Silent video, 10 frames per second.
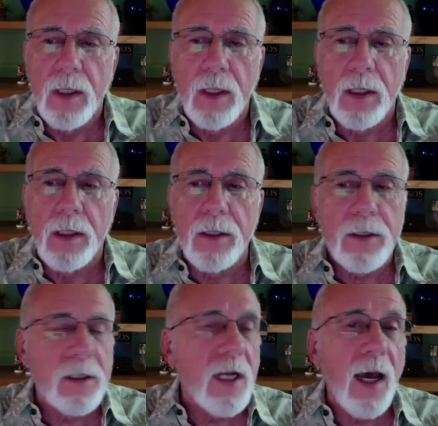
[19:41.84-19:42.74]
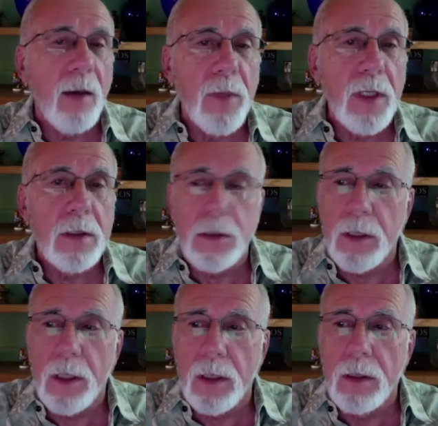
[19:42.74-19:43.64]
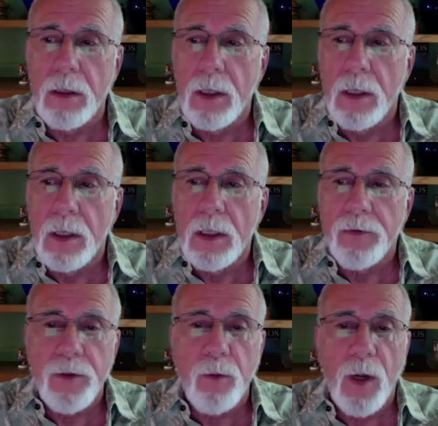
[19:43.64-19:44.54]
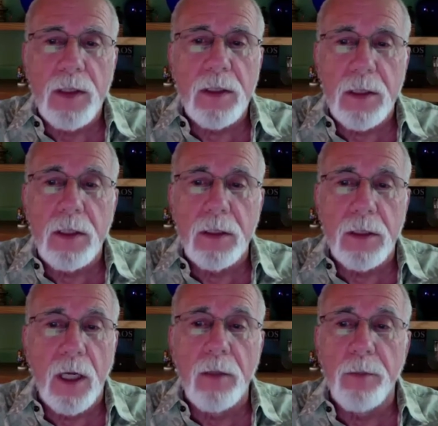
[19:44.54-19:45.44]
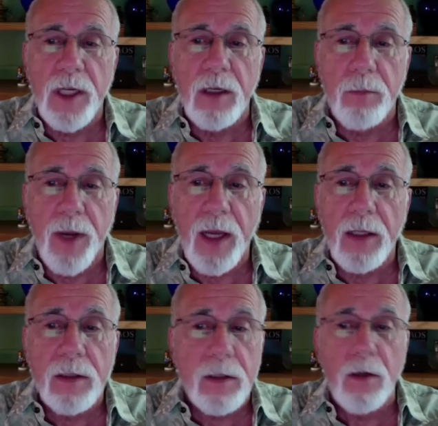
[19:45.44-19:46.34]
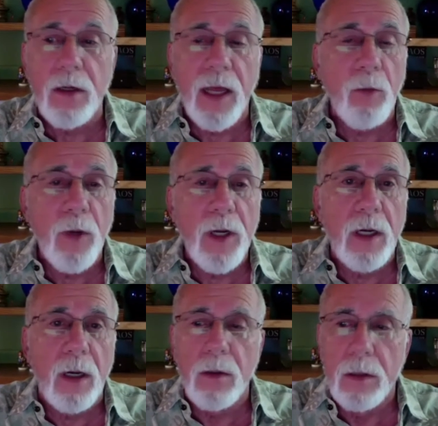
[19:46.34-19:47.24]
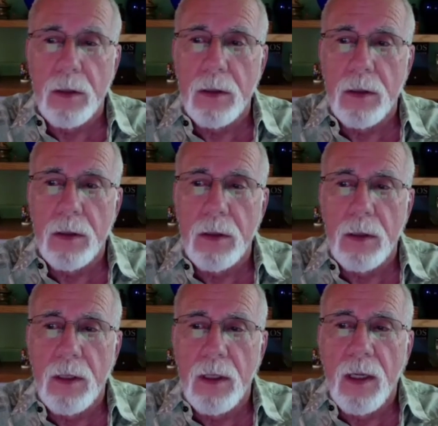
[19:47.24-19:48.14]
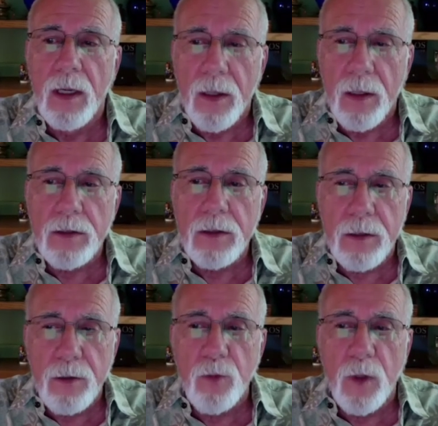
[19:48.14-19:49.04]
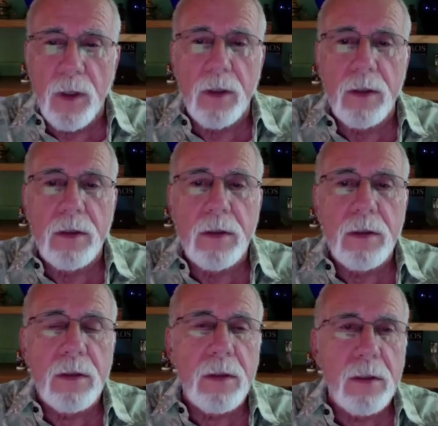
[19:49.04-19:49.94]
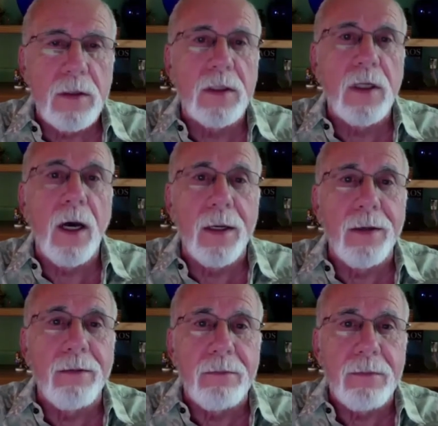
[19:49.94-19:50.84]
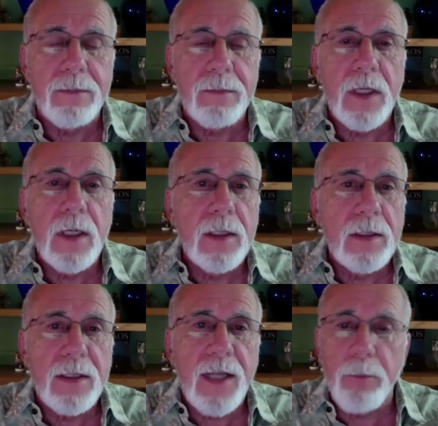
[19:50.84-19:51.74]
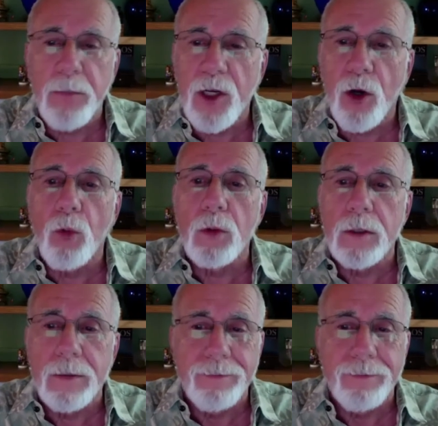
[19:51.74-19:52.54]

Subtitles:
A nurse stopped me and said, "If you want to see your son being bathed, go to that window." Those two words, "your son," stopped me cold.